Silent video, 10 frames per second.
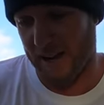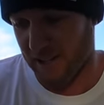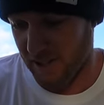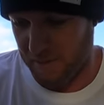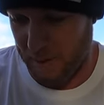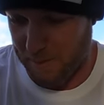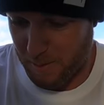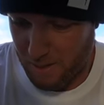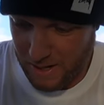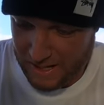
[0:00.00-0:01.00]
but a lot of
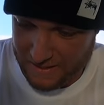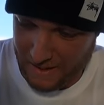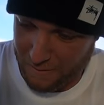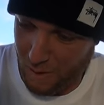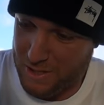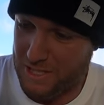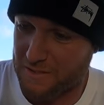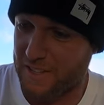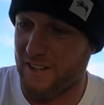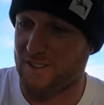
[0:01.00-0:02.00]
people that watch
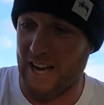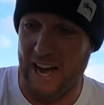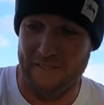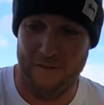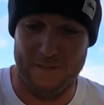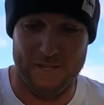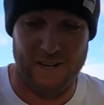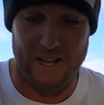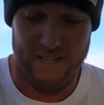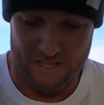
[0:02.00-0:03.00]
these videos aren't from
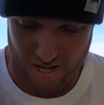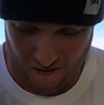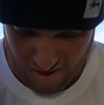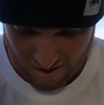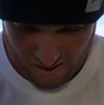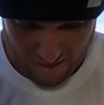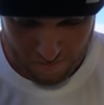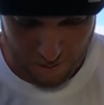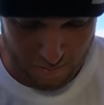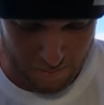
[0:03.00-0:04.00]
Australia, so
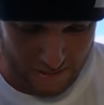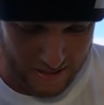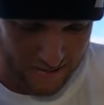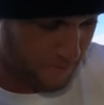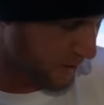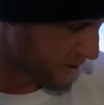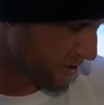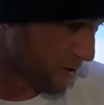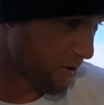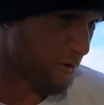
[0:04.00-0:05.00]
probably because
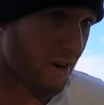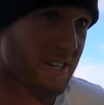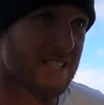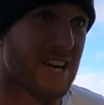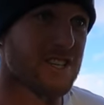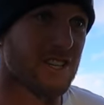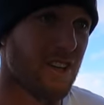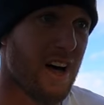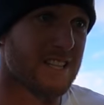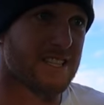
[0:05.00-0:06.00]
the noodle rod is such a
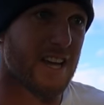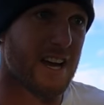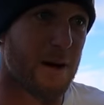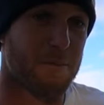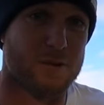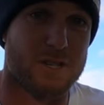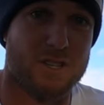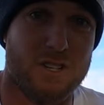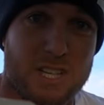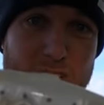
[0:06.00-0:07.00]
light setup, we'll
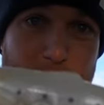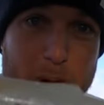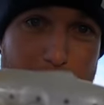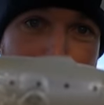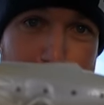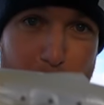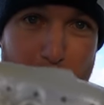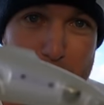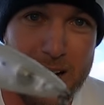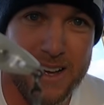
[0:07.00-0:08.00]
just use a little baby
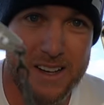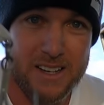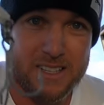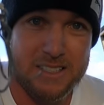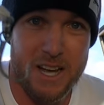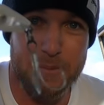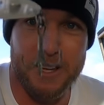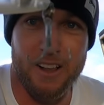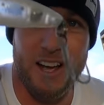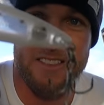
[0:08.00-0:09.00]
popper,
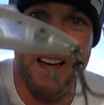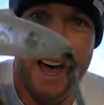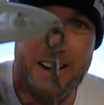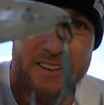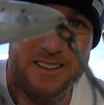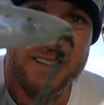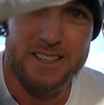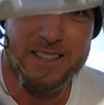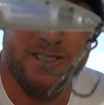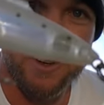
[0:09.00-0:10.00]
something like that.
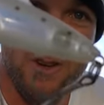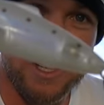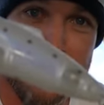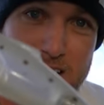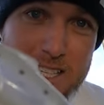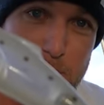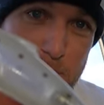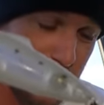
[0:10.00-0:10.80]
Usually these are